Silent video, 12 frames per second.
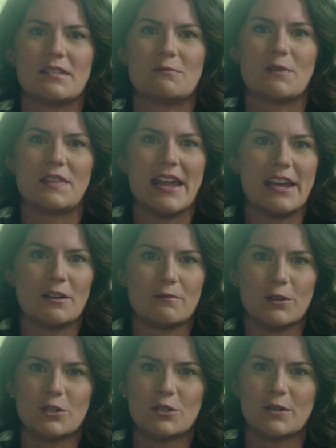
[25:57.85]
with the
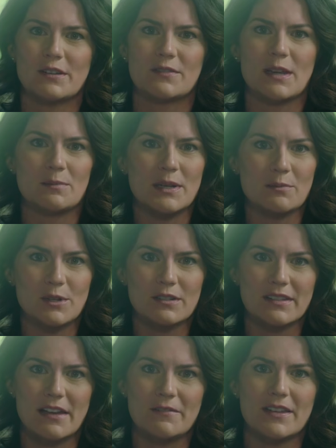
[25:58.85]
anniversary of September
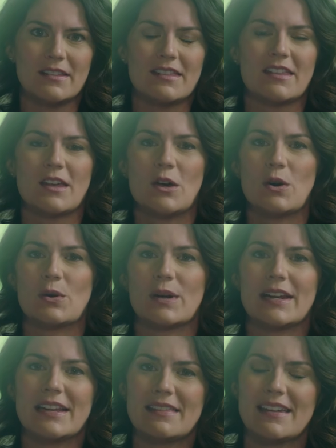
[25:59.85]
11th or
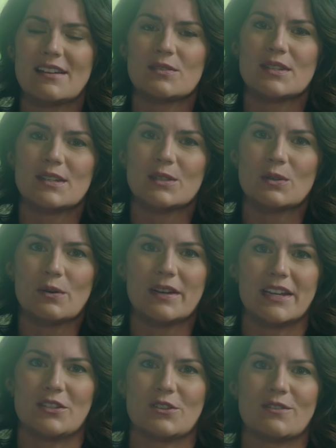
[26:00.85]
anything else that is
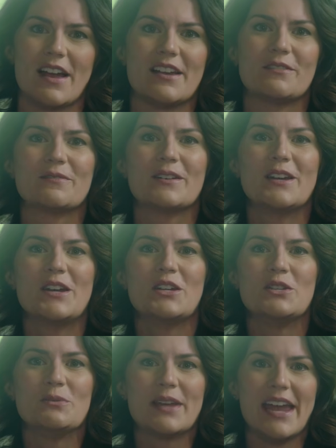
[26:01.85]
going in your life,
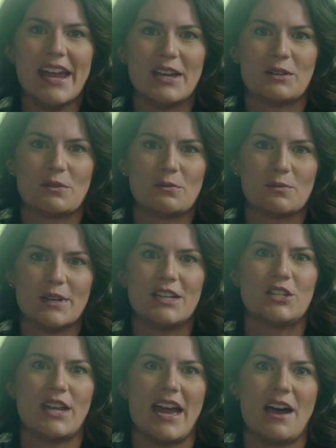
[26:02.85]
you can
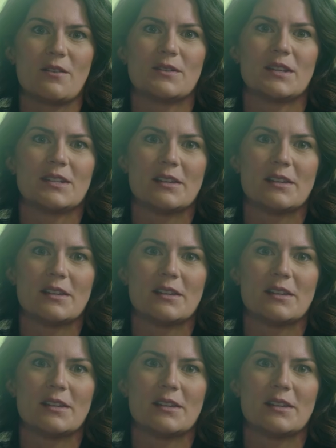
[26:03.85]
reach out